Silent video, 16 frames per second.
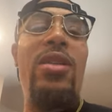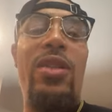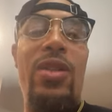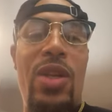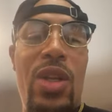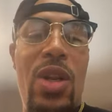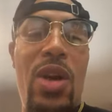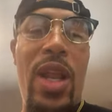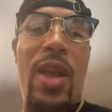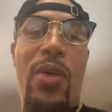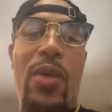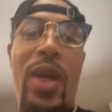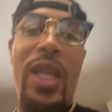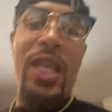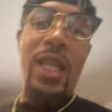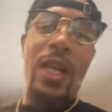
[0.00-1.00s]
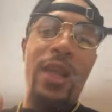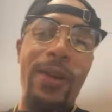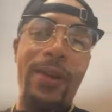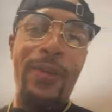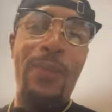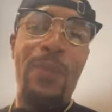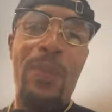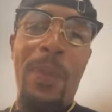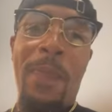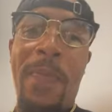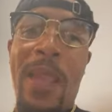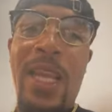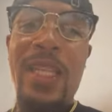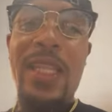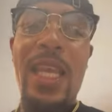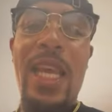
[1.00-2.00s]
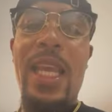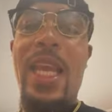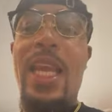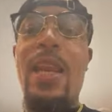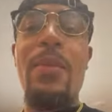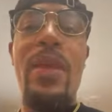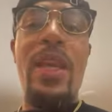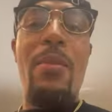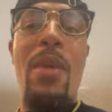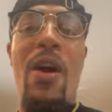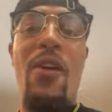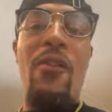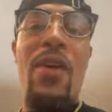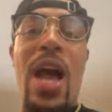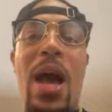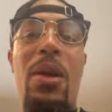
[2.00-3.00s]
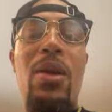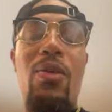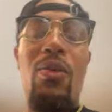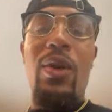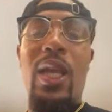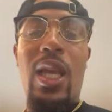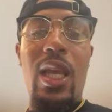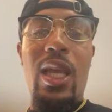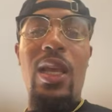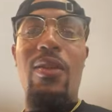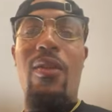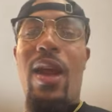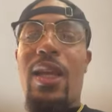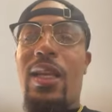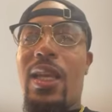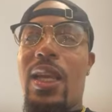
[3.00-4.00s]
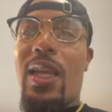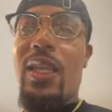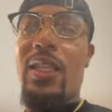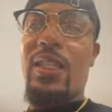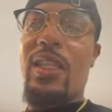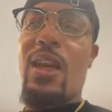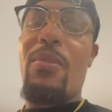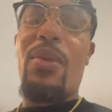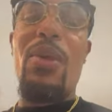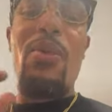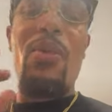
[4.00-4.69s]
So, you know, they went there and said, yeah, let me get about 5 of them wings right there and a couple of